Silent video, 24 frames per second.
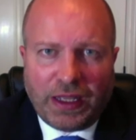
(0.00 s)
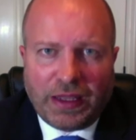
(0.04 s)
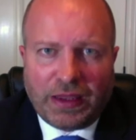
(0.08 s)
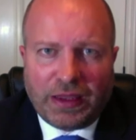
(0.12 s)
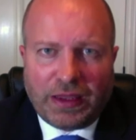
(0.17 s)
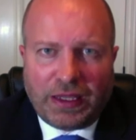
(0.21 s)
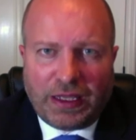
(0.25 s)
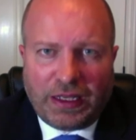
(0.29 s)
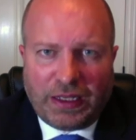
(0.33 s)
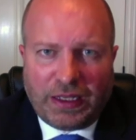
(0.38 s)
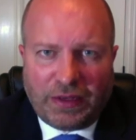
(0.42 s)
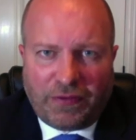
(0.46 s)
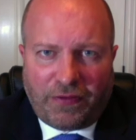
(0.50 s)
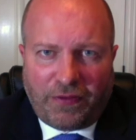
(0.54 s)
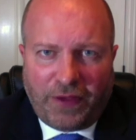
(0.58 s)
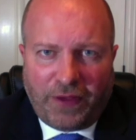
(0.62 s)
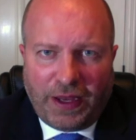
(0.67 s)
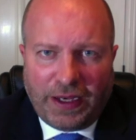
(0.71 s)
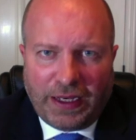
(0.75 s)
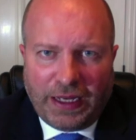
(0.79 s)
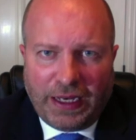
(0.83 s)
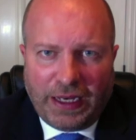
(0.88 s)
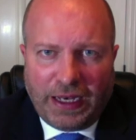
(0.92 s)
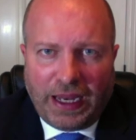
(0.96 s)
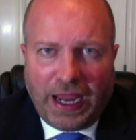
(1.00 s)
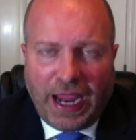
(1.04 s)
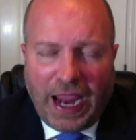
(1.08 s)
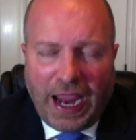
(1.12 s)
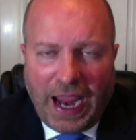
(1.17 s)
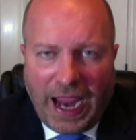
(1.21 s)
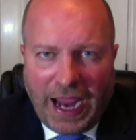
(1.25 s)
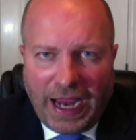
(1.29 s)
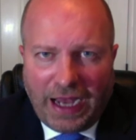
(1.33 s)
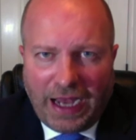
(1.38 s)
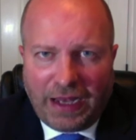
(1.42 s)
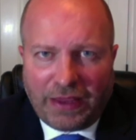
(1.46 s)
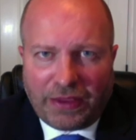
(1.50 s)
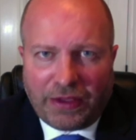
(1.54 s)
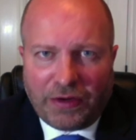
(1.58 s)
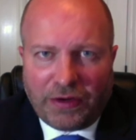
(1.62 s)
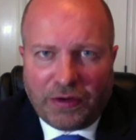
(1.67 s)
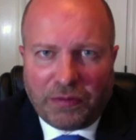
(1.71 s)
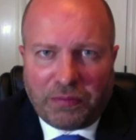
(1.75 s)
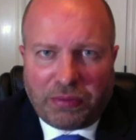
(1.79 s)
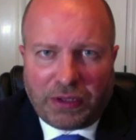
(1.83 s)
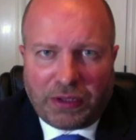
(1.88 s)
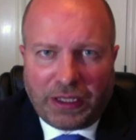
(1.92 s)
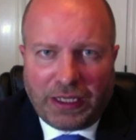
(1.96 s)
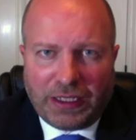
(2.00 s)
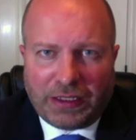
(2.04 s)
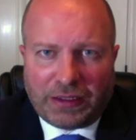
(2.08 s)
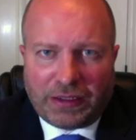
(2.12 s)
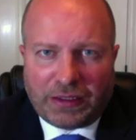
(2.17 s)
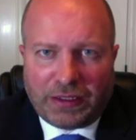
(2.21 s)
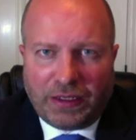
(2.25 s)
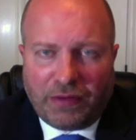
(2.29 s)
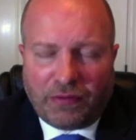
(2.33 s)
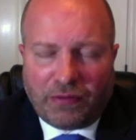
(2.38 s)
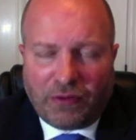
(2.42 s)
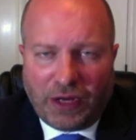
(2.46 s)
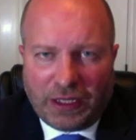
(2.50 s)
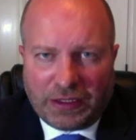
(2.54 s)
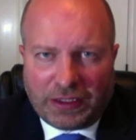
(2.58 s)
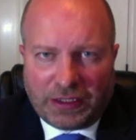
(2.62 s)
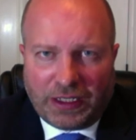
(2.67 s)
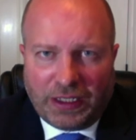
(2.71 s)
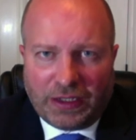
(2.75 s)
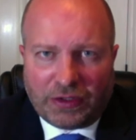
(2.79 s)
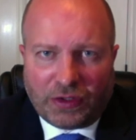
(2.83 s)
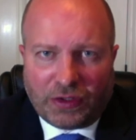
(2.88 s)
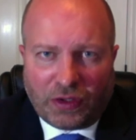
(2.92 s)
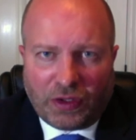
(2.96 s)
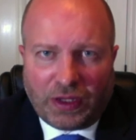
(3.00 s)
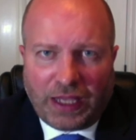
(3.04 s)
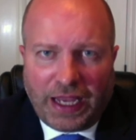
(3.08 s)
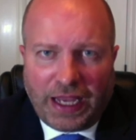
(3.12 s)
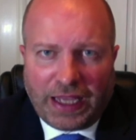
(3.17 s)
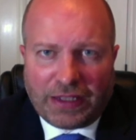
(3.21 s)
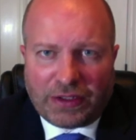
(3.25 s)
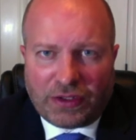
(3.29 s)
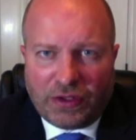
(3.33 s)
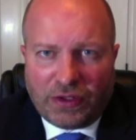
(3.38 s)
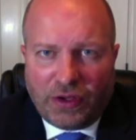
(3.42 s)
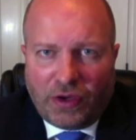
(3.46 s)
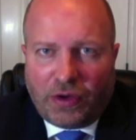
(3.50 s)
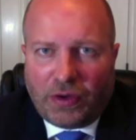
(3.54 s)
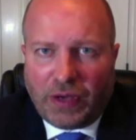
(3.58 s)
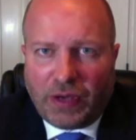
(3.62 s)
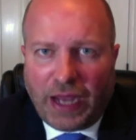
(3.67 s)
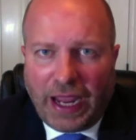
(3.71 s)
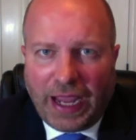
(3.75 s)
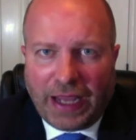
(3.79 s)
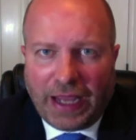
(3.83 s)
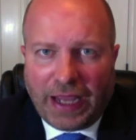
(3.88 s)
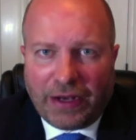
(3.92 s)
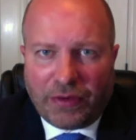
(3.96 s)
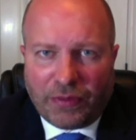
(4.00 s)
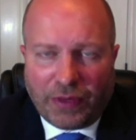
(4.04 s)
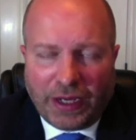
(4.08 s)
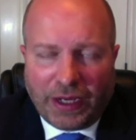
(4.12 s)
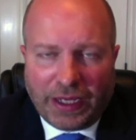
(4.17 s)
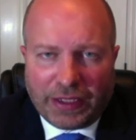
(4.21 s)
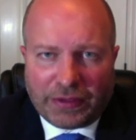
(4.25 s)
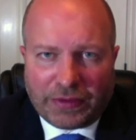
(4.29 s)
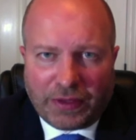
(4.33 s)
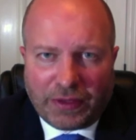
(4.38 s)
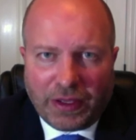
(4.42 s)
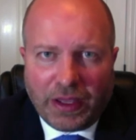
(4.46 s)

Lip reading: the defendant at their place of residence or last known address.